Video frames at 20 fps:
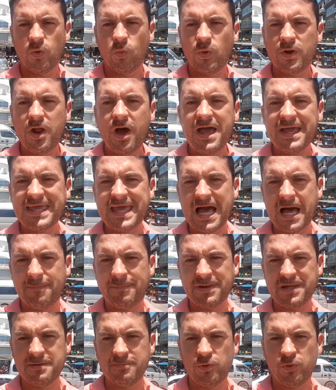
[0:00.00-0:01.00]
When I get
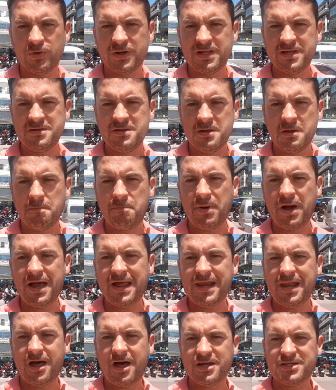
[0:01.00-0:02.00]
up in the morning,
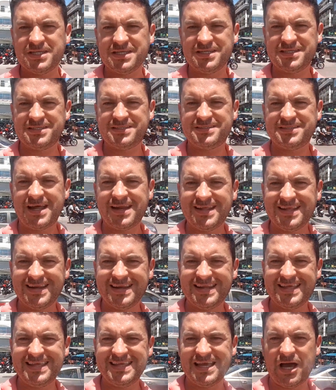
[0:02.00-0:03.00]
by and large it's
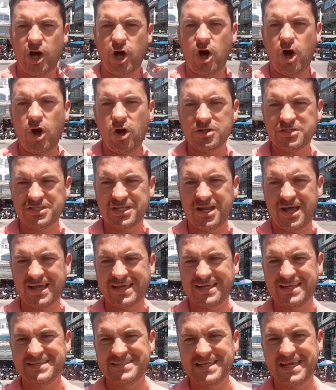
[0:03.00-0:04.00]
stunningly hot and I
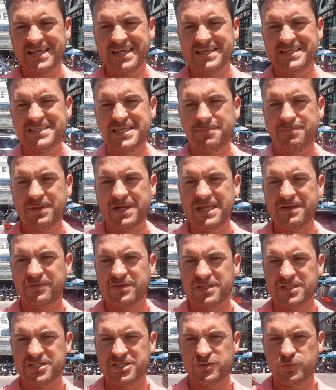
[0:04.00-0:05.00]
can take a dip in
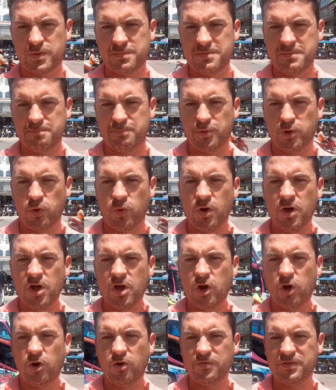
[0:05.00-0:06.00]
either the swimming pool
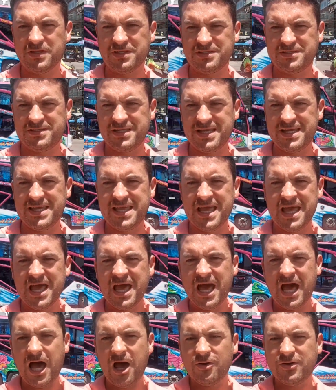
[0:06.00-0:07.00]
or the sea.
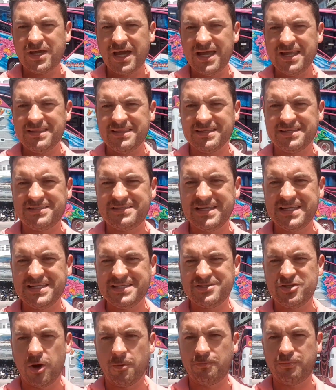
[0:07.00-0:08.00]
Okay, the
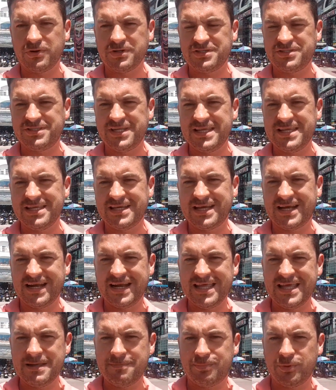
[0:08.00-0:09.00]
sea's not pristine,
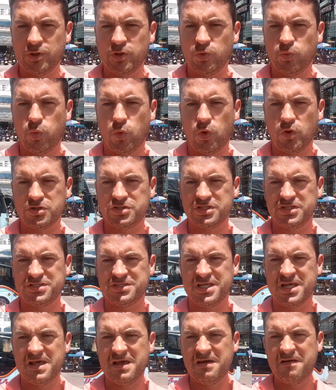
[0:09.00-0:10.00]
clear blue waters,
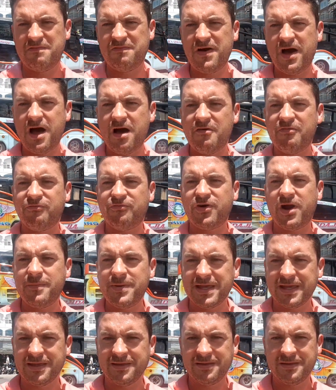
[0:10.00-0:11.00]
far from
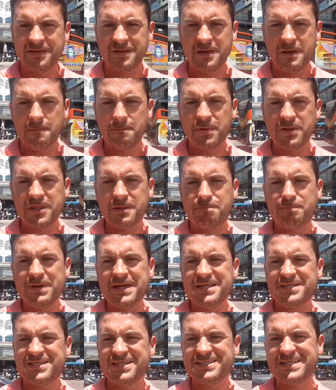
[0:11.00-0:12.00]
it, but the
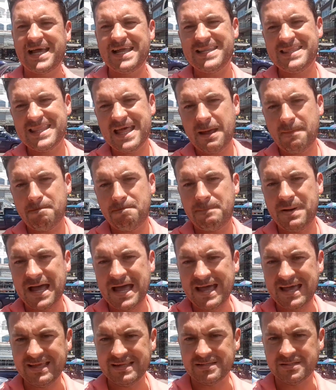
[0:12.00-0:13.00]
beaches ain't that
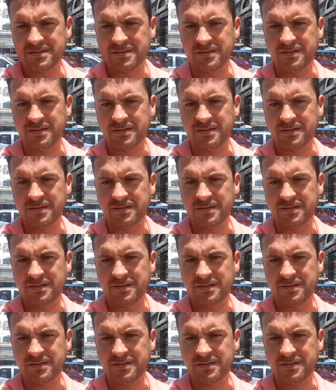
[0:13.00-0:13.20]
bad,